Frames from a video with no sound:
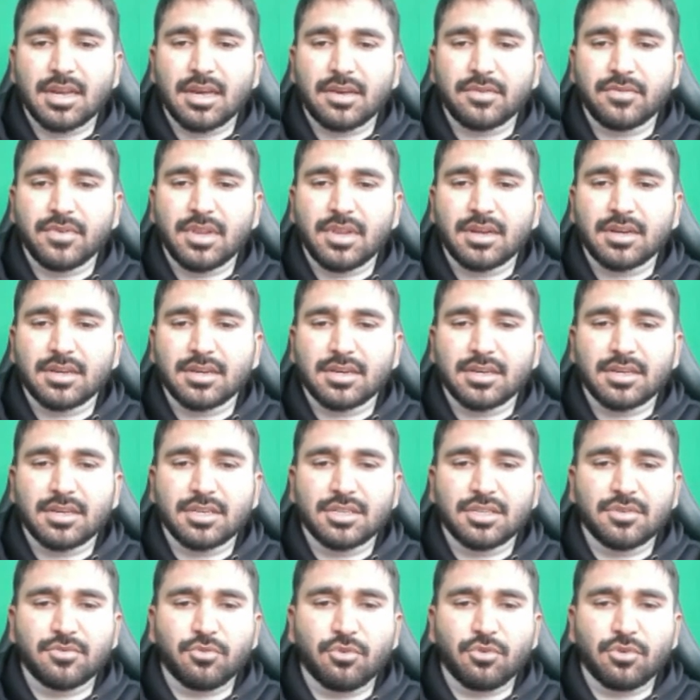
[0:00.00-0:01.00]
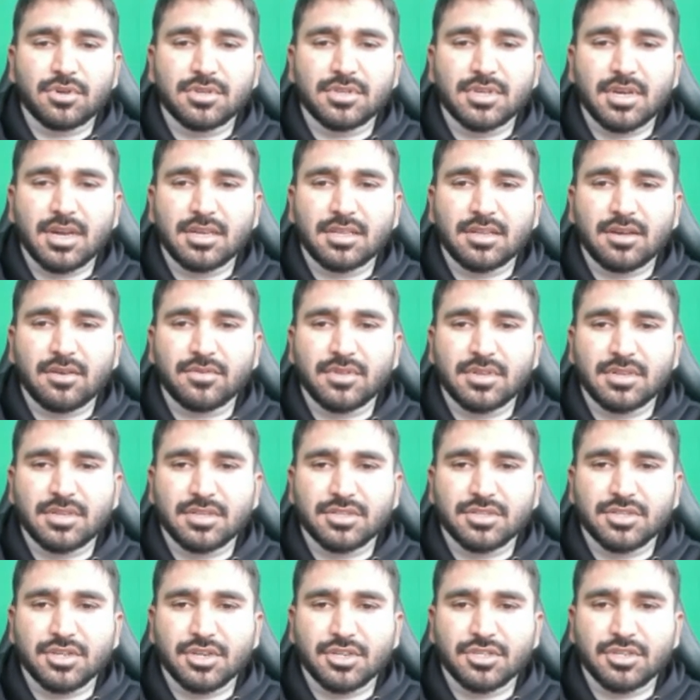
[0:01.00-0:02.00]
I will increase the font size of this
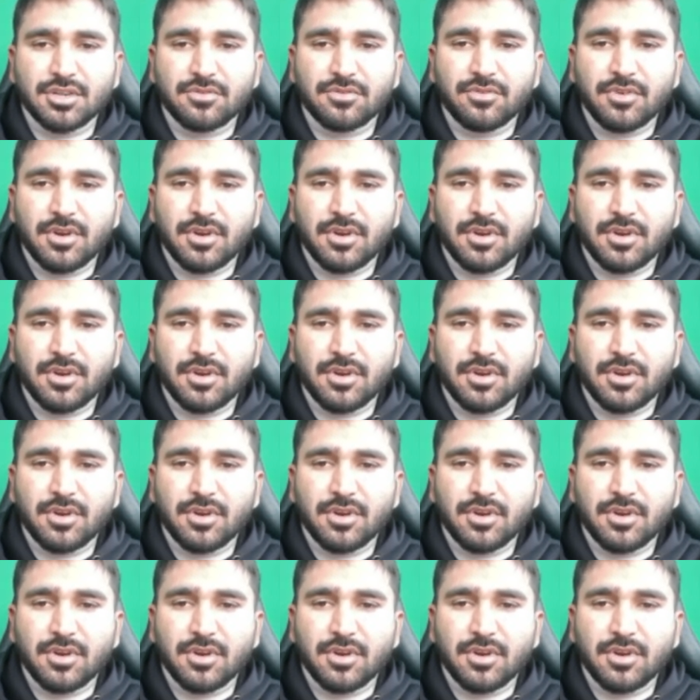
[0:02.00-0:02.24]
instruction